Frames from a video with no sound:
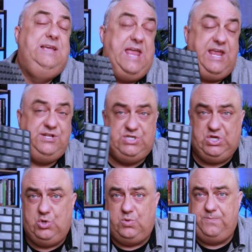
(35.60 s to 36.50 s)

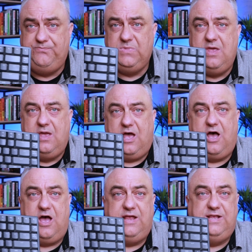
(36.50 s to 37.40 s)
K2.
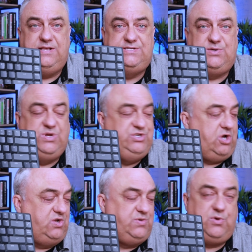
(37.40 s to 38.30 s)
Uh, it's a
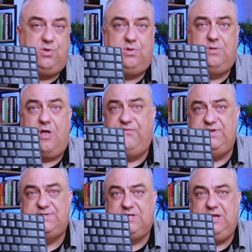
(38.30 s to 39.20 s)
rechargeable,
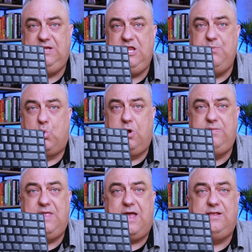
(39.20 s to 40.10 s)
obviously,
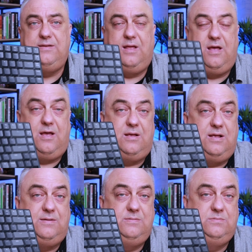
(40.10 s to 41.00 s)
keyboard that uh,
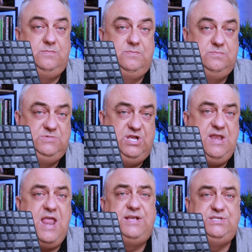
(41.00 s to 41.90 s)

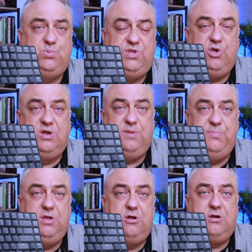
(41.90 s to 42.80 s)
connects with your
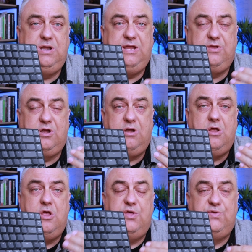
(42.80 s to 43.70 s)
computer either
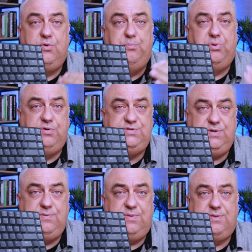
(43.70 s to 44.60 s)
through
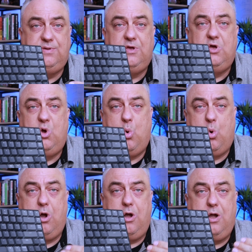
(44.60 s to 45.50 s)
Bluetooth
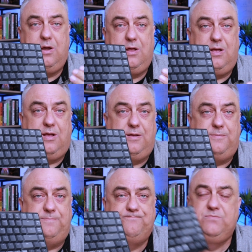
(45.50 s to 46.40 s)
or
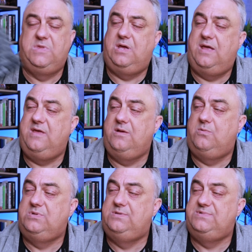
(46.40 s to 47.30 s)
um, I think
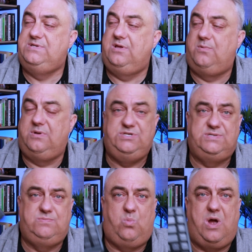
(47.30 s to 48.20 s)
what's, what's, the other one?
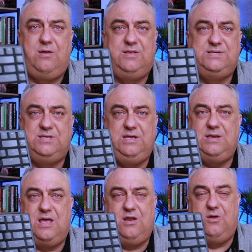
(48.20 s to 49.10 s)
Just wirelessly.
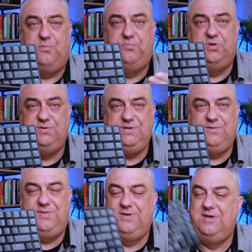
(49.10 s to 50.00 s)
I don't know.
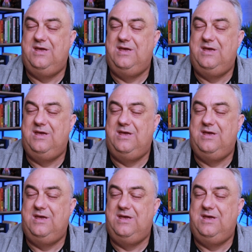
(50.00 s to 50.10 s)
Bluetooth.